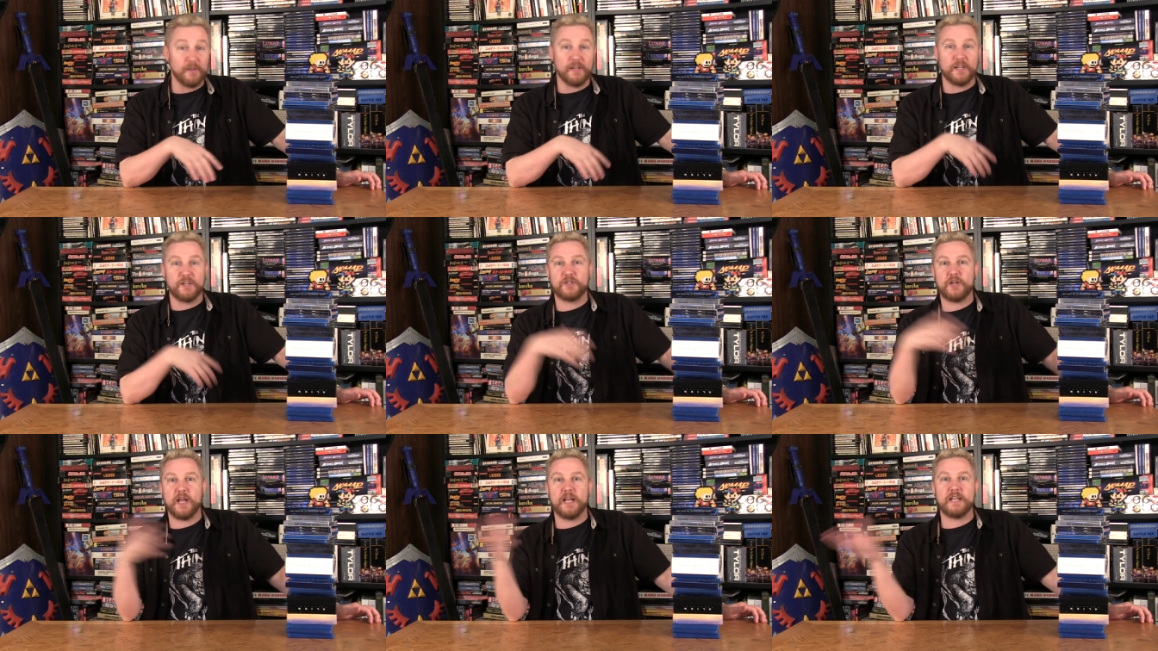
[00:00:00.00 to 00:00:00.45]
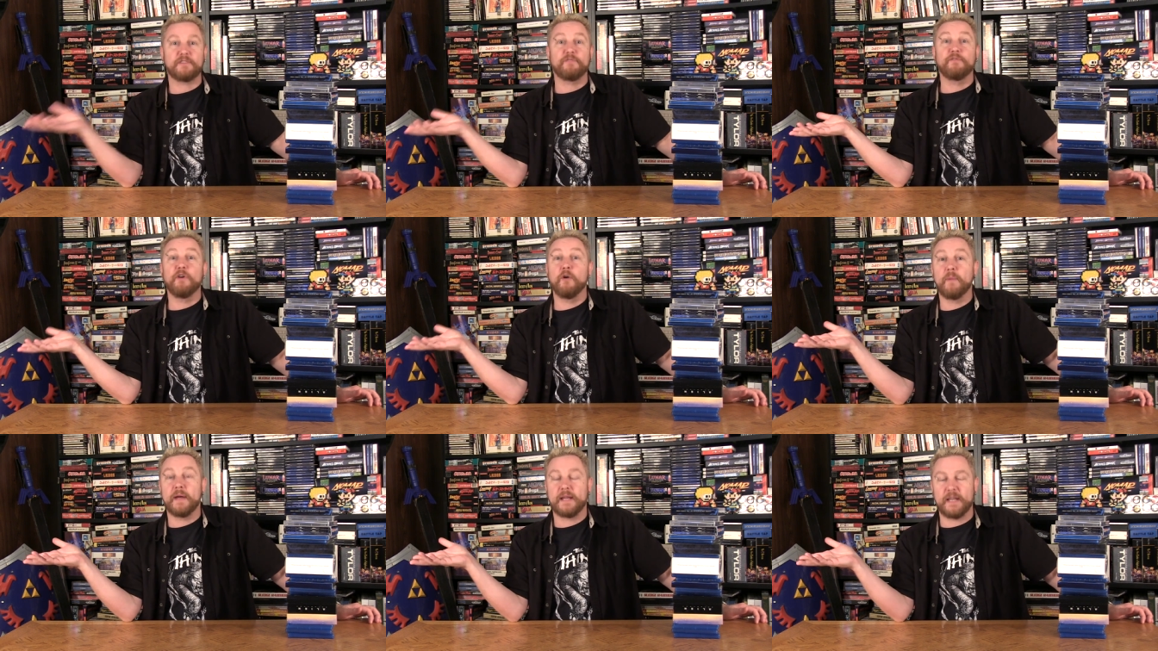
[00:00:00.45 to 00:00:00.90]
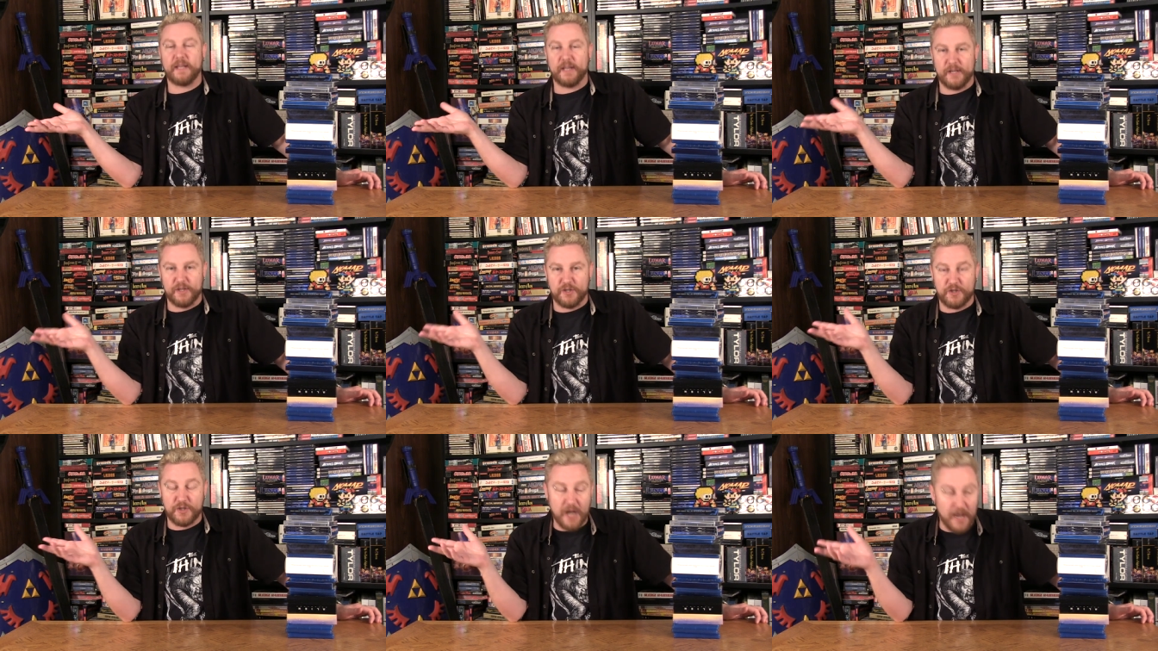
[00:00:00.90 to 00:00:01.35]
really changed filmmaking
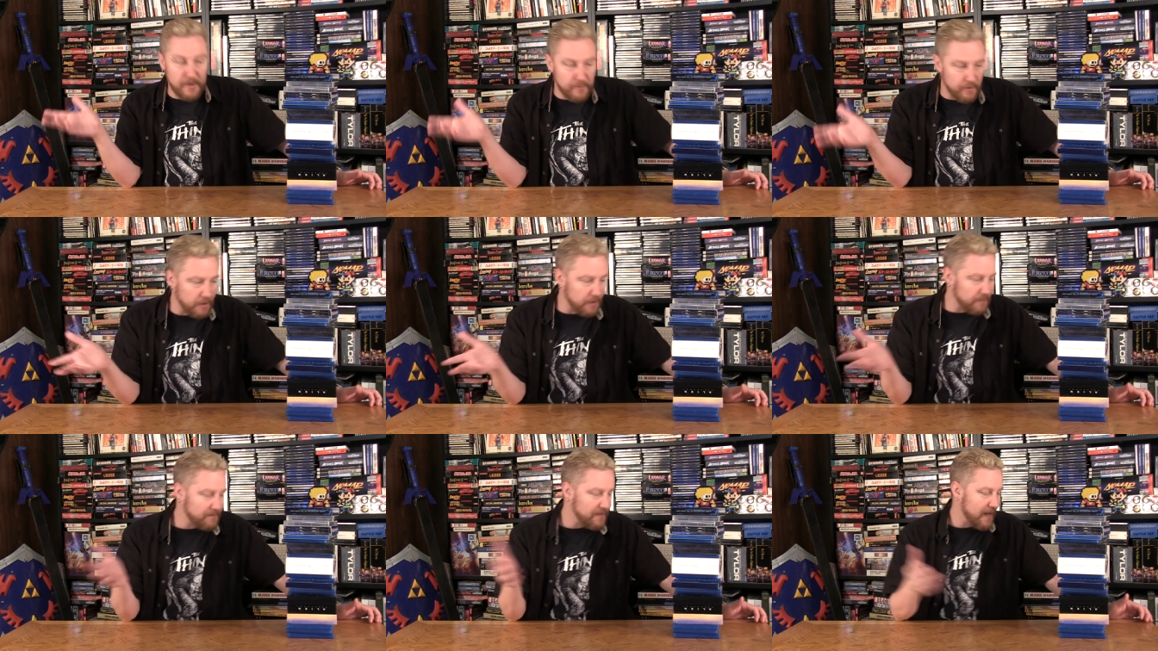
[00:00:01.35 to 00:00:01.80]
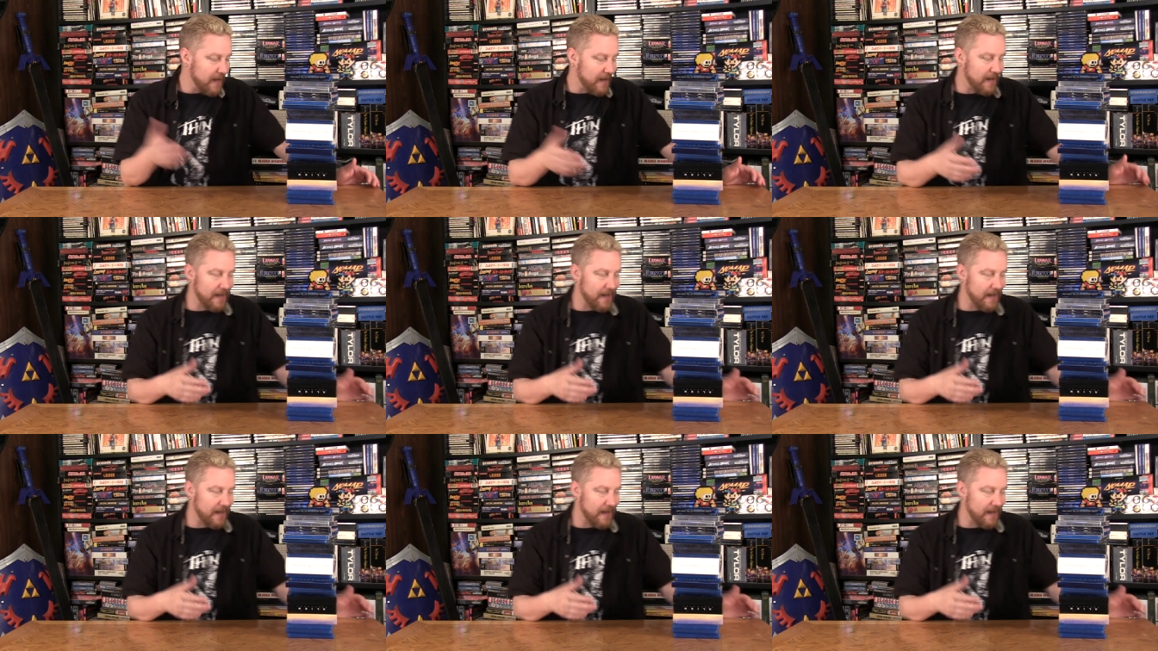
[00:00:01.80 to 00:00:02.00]
in general,